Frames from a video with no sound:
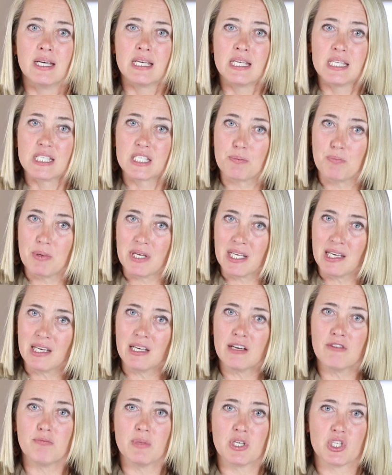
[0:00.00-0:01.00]

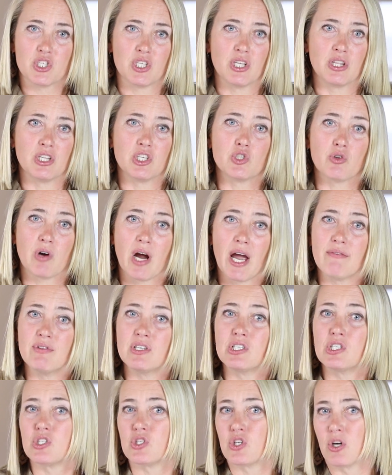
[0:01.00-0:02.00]
Speaking of mission, the drive
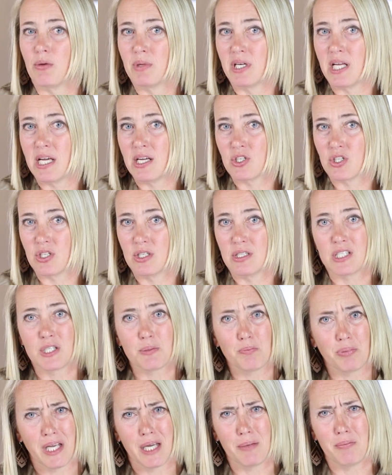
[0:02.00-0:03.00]
and determination
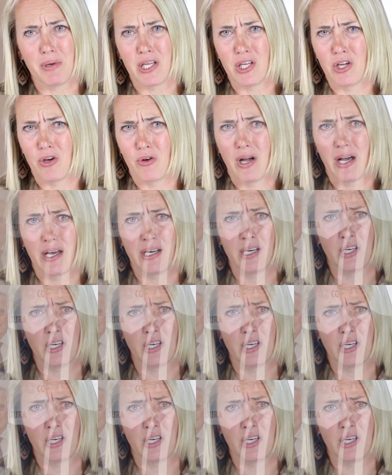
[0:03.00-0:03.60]
displayed by Johan